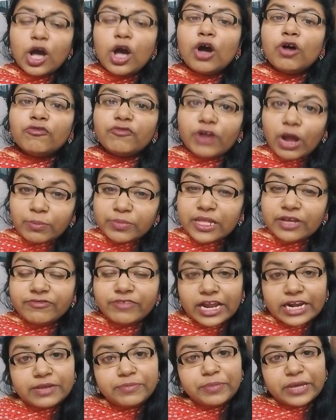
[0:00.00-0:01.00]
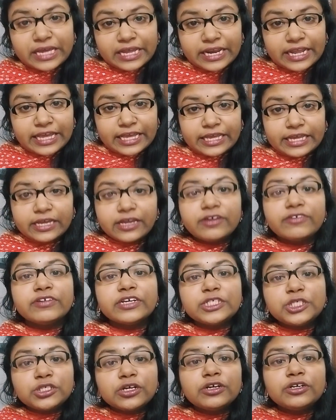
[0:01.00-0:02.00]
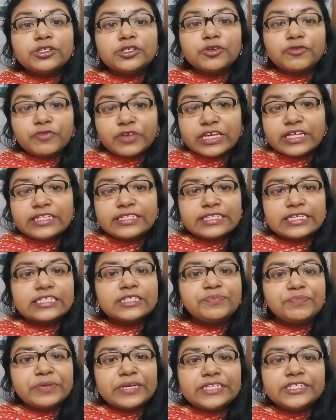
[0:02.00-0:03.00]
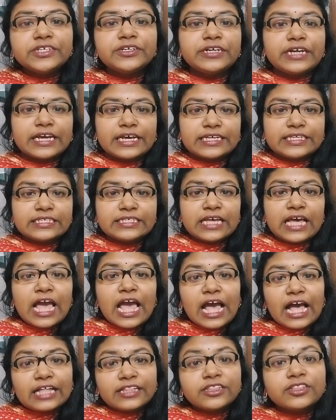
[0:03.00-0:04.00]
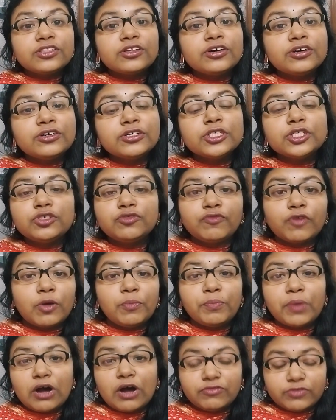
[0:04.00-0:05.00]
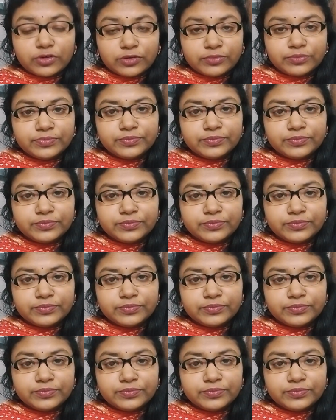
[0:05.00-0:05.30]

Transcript: From the very beginning, Richard reveals his bitterness and thirst for power.